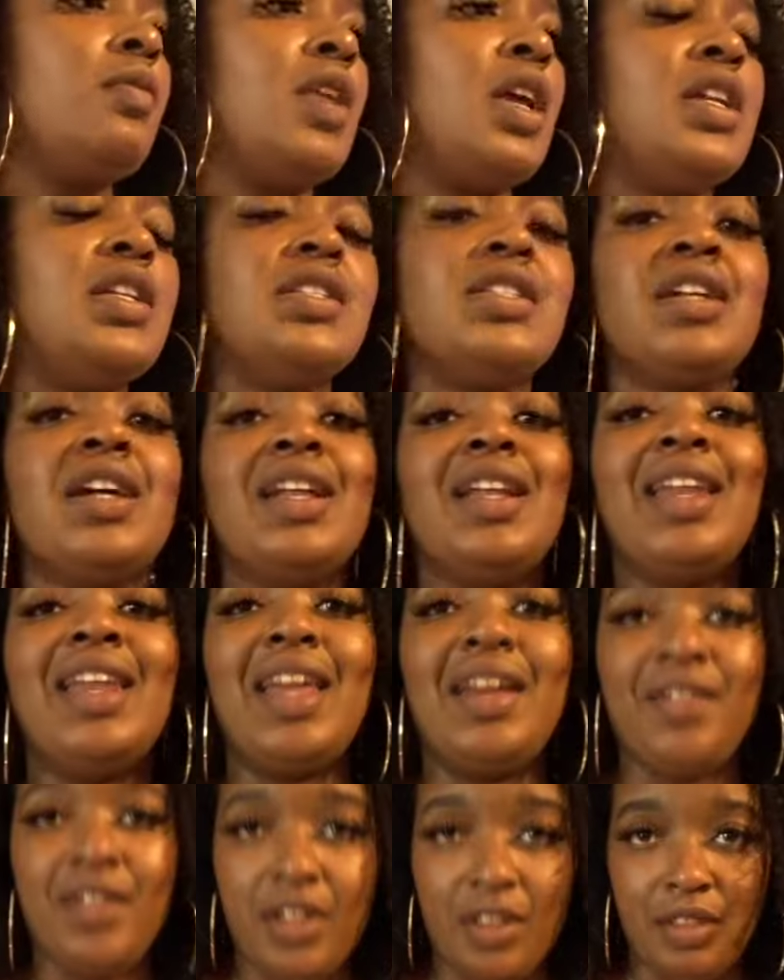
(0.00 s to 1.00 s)
It is the
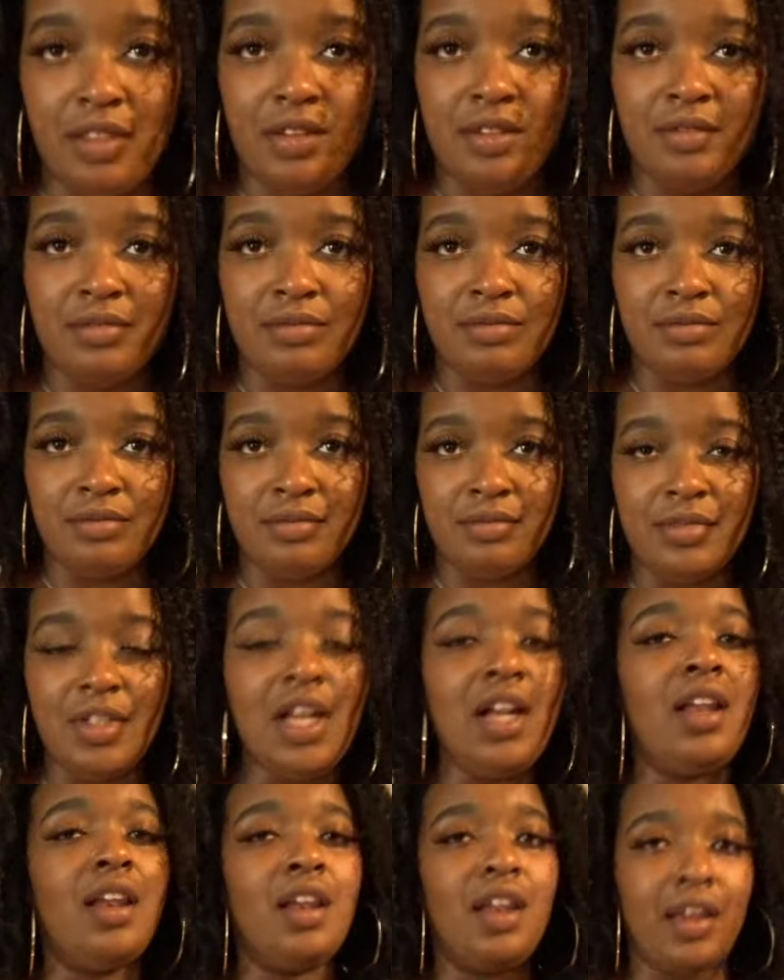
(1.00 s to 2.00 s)
11th. The
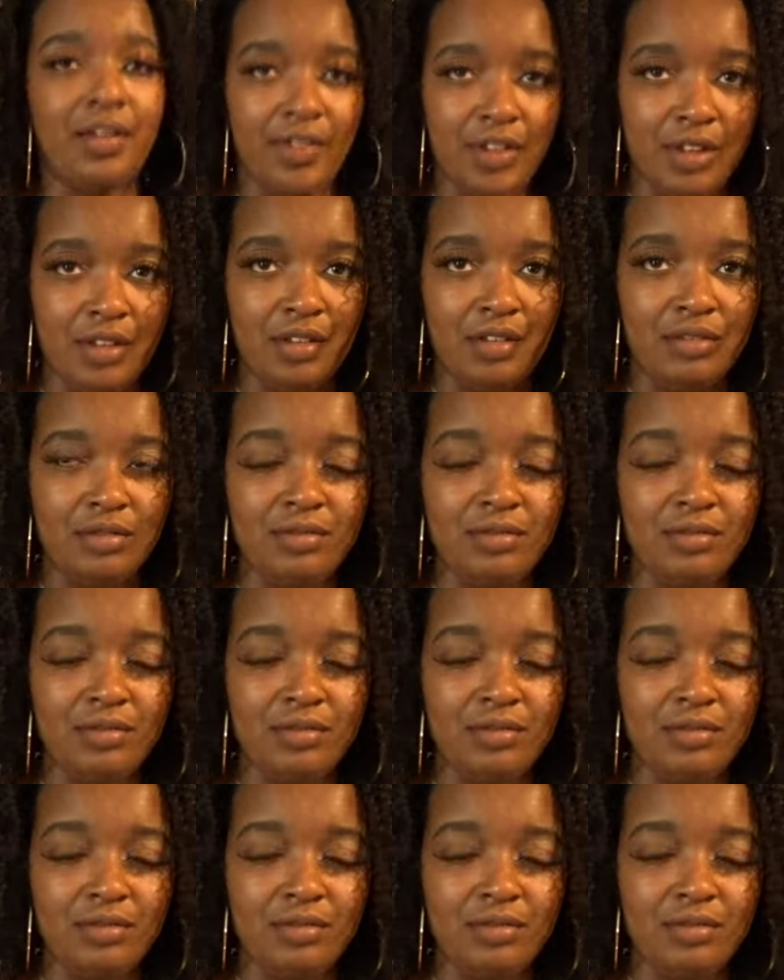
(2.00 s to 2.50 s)
11th.